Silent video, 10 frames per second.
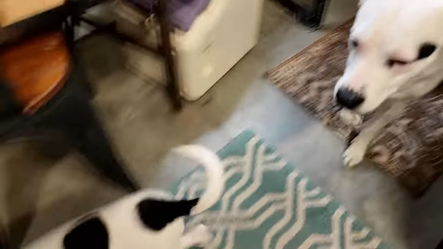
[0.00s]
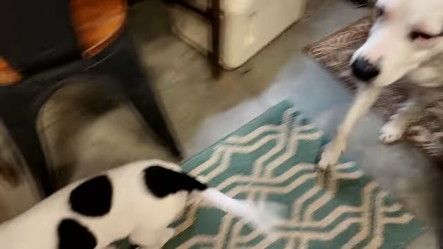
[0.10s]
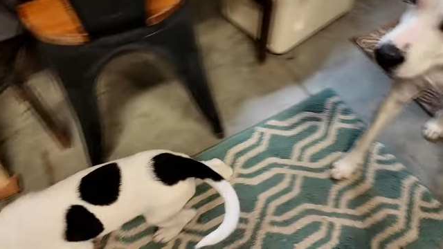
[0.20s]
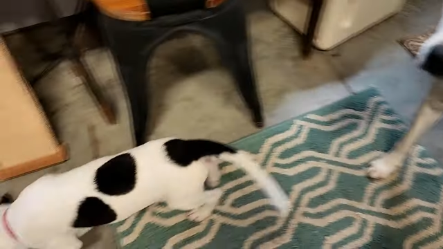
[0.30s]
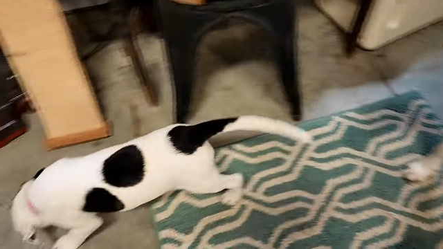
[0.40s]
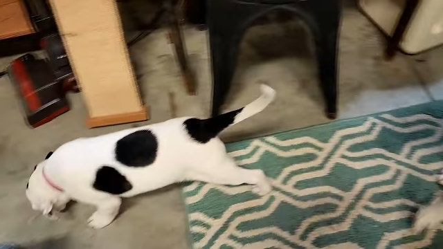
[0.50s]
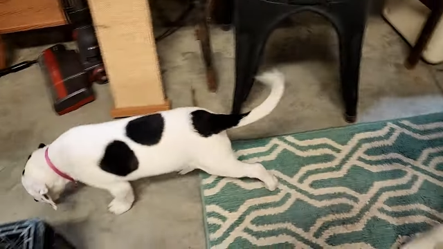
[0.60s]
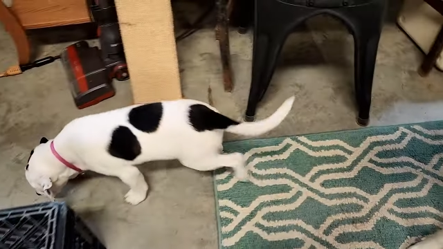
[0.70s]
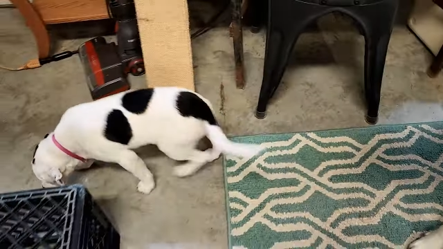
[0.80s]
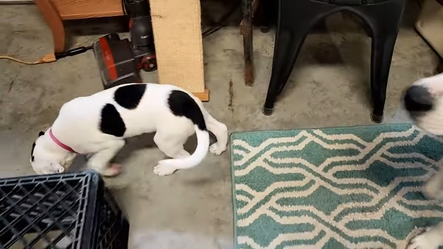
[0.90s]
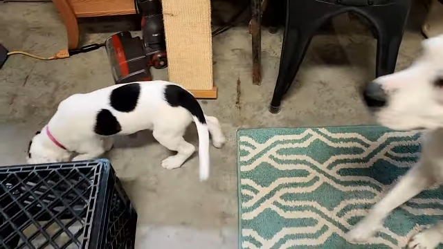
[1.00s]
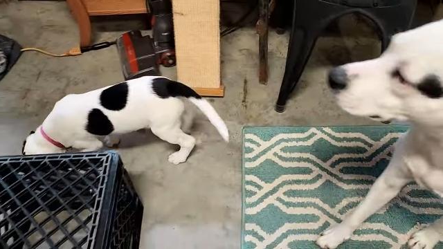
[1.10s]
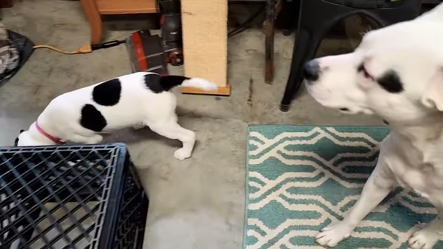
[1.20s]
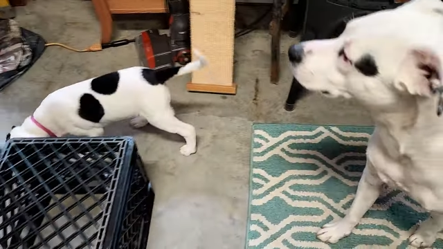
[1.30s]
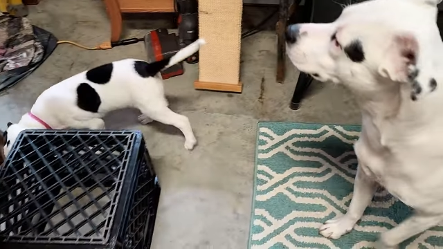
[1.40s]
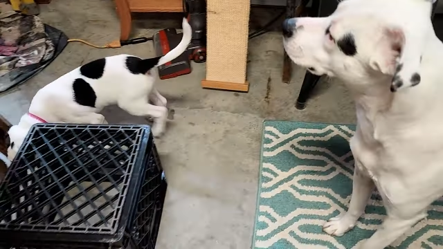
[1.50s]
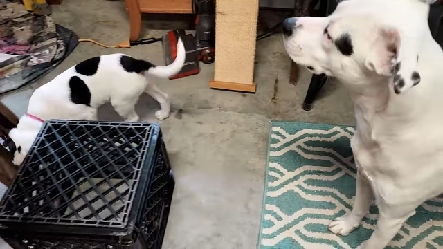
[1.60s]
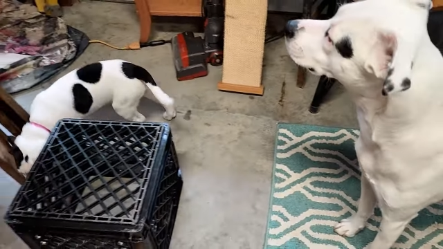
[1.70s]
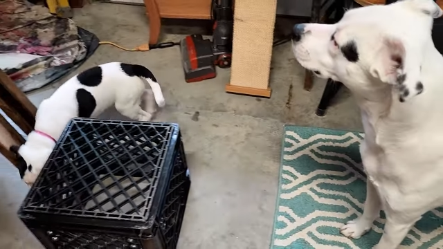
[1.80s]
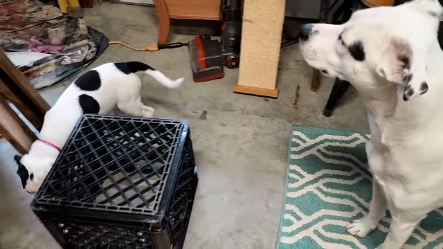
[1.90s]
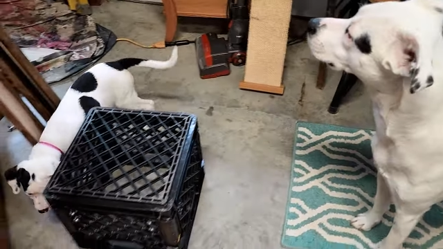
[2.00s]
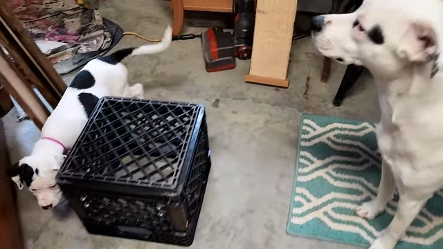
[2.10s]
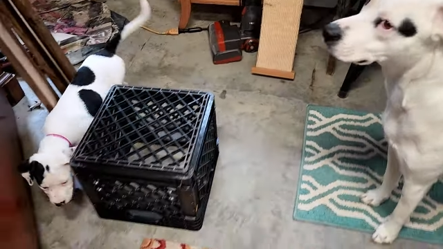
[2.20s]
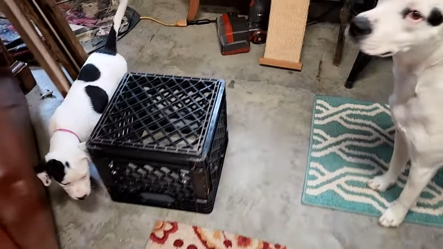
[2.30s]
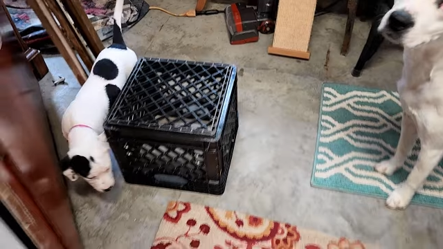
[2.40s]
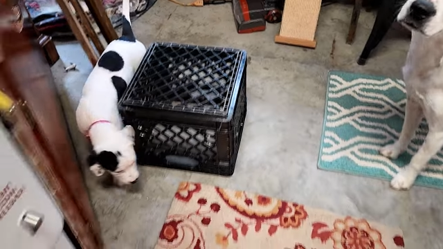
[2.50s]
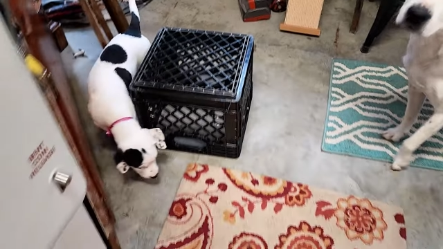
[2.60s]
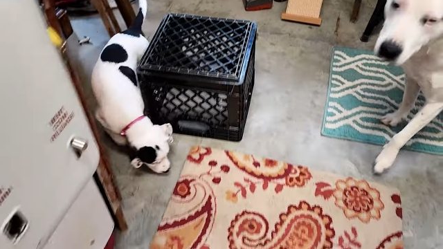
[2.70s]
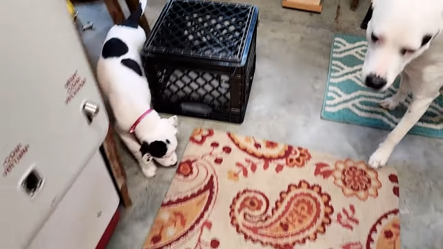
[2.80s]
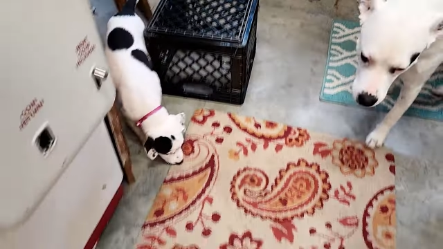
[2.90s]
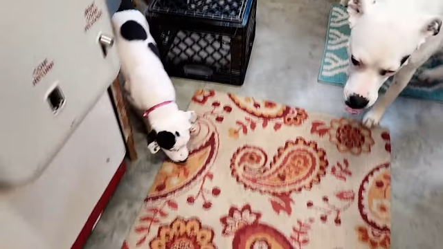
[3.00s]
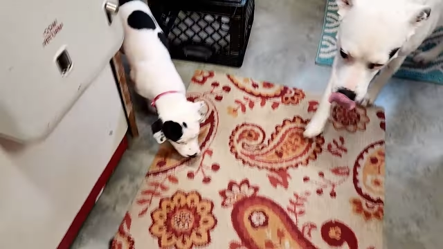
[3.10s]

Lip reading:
[unreadable: no face in view]